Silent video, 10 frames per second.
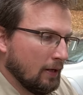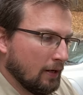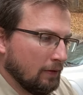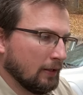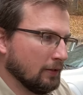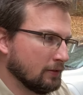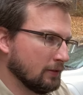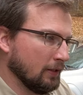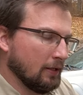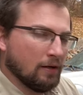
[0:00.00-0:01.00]
and they can
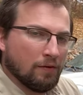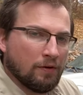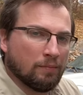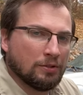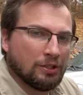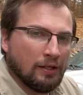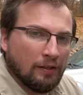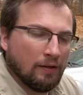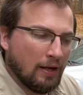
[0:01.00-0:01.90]
get it on their machine